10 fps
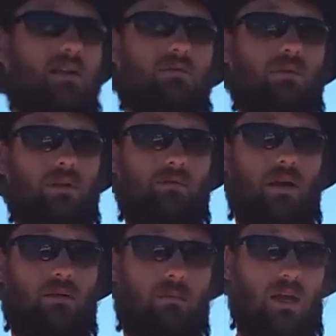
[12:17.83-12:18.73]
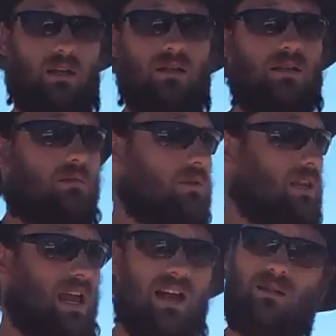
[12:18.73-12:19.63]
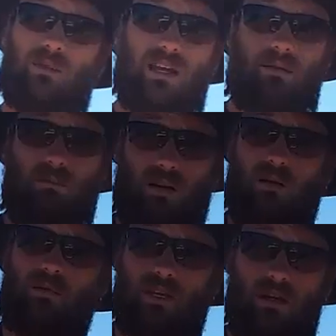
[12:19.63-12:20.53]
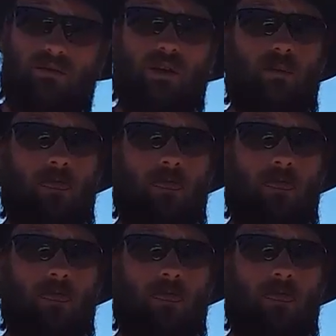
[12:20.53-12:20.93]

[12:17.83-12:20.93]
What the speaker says: I don't really recommend because they will lay on them and they can burn themselves.